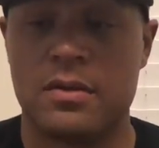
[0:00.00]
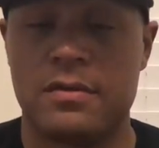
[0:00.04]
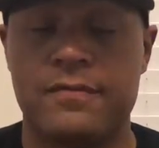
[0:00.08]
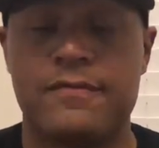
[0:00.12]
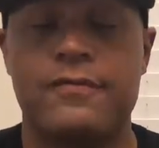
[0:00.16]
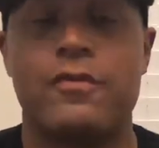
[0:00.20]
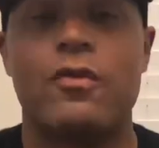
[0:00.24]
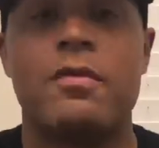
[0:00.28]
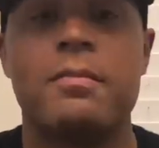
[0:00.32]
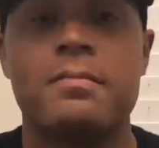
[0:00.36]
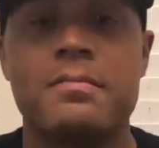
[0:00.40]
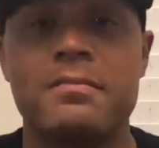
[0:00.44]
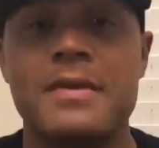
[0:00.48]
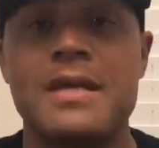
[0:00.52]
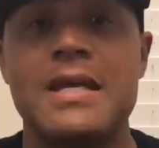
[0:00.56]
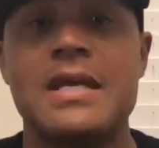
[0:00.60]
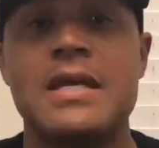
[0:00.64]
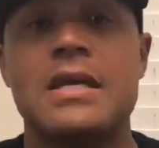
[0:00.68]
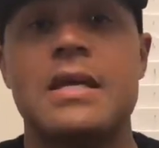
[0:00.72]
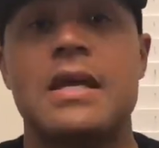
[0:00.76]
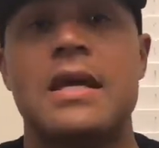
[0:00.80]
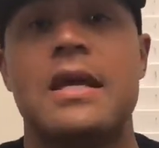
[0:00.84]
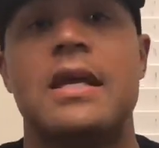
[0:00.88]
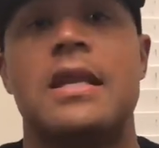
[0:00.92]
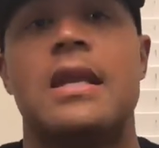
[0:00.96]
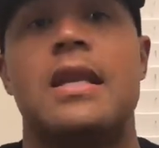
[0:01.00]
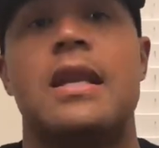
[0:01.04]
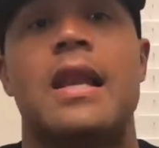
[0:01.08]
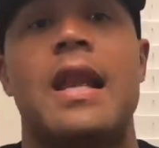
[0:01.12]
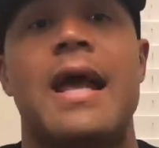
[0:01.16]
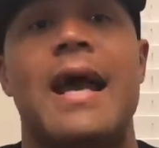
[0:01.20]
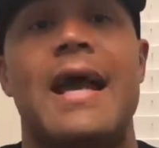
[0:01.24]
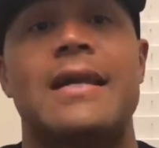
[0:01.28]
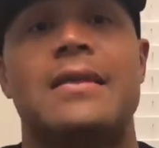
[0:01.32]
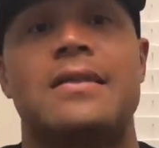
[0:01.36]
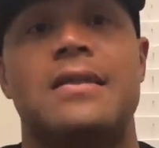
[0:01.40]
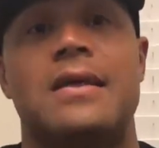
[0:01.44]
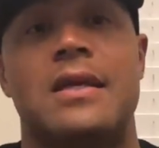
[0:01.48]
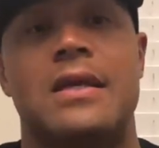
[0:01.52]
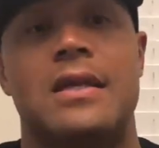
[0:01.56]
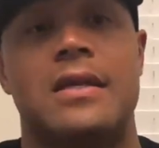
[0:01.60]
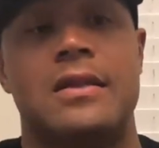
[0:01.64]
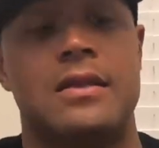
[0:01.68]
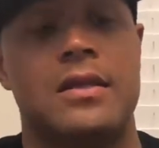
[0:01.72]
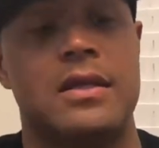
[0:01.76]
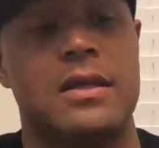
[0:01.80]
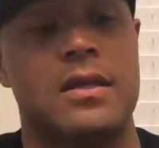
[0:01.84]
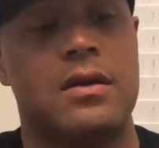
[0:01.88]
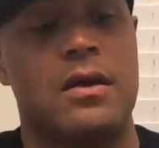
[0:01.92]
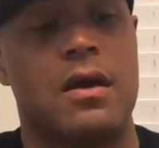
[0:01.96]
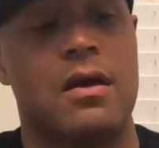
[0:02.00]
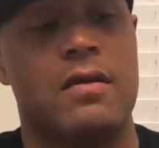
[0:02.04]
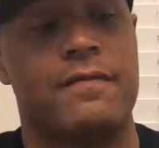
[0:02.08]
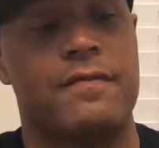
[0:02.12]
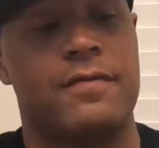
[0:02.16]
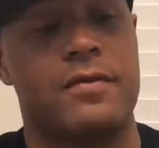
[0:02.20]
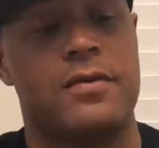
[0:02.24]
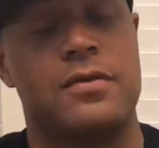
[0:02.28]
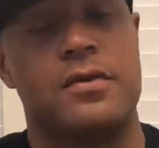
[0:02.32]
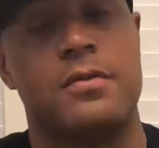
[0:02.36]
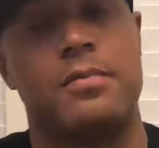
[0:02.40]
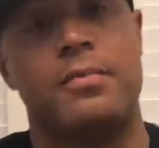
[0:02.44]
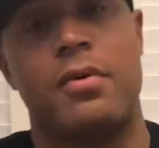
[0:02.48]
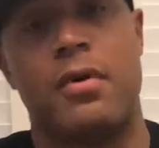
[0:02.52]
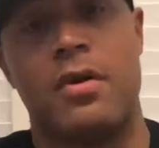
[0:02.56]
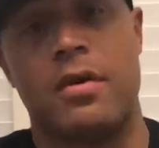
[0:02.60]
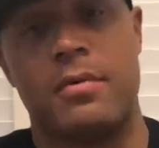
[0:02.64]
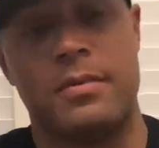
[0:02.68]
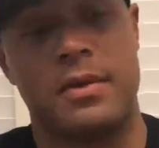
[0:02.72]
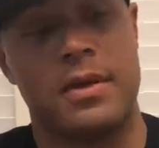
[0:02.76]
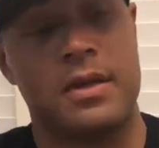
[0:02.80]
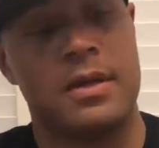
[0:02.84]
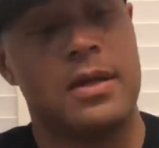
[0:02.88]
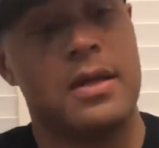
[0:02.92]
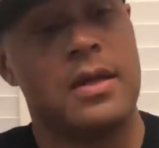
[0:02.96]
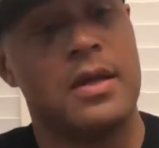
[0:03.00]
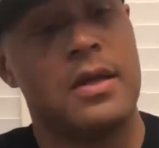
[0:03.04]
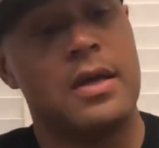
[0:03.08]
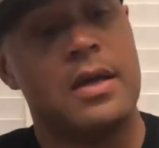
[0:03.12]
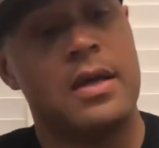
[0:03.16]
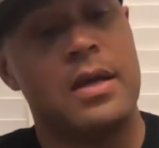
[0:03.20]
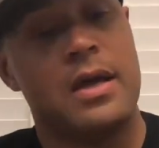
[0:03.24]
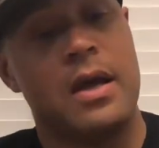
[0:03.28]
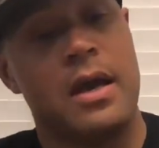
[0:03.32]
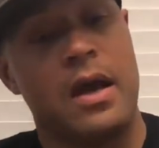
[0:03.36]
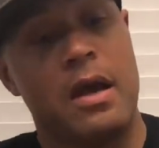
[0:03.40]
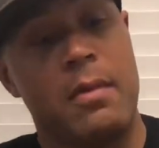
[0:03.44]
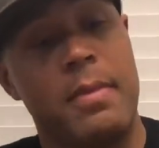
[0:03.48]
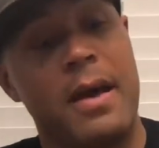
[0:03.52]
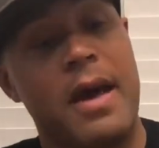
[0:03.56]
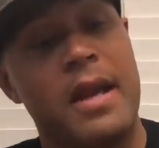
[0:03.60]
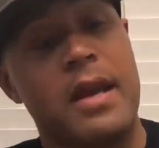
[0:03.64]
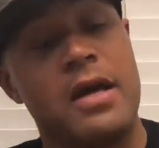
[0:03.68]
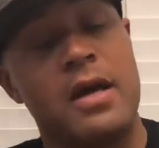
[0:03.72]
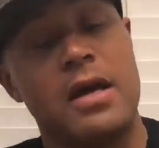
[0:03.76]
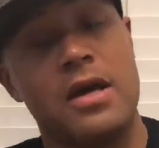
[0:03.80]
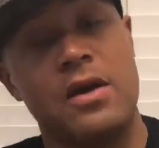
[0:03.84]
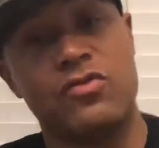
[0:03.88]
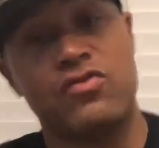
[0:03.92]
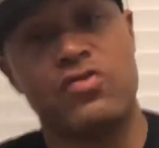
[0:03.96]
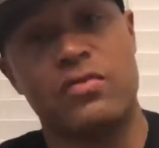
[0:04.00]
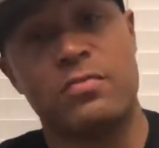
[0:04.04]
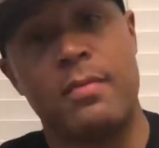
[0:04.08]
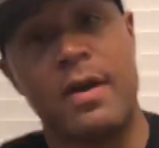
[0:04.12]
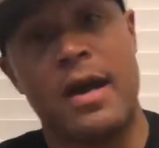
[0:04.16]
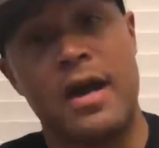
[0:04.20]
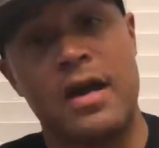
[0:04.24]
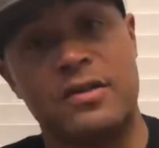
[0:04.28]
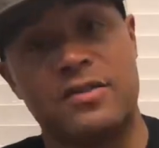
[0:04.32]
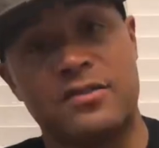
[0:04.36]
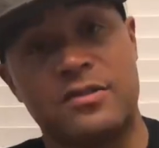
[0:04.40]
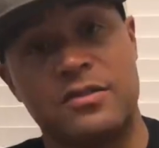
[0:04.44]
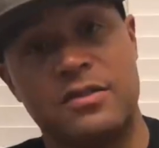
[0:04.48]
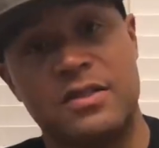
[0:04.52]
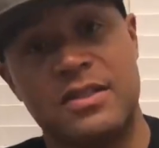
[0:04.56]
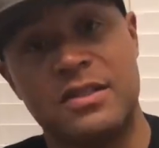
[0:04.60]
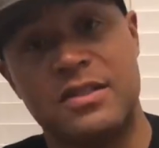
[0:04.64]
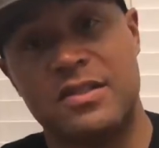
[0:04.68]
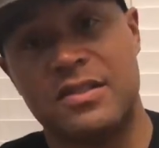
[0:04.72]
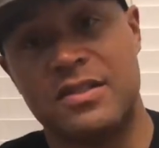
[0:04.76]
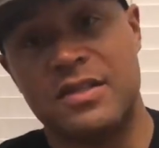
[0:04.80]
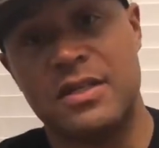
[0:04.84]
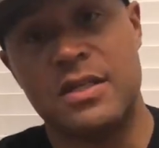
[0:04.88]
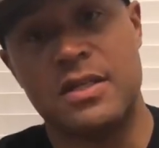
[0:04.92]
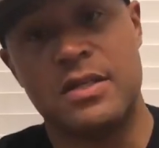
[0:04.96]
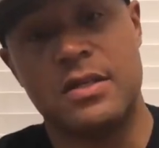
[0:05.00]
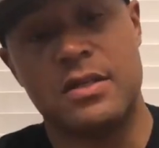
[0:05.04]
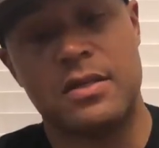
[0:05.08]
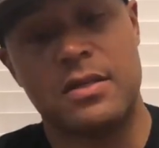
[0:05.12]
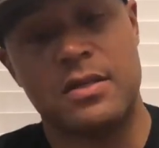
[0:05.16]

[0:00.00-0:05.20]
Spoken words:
For me, it lacked in the comfort department. About 100 miles on this seat,